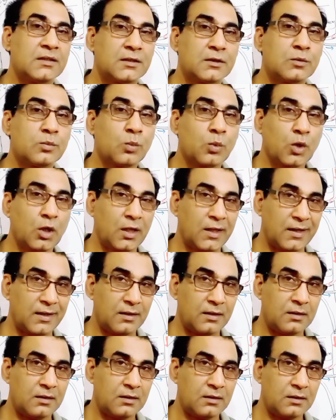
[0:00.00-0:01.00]
smaller,
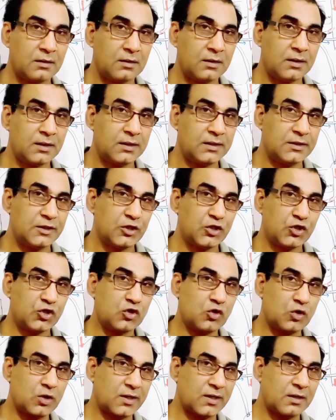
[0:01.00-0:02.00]
is
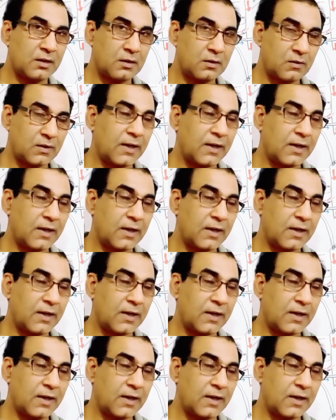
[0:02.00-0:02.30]
short.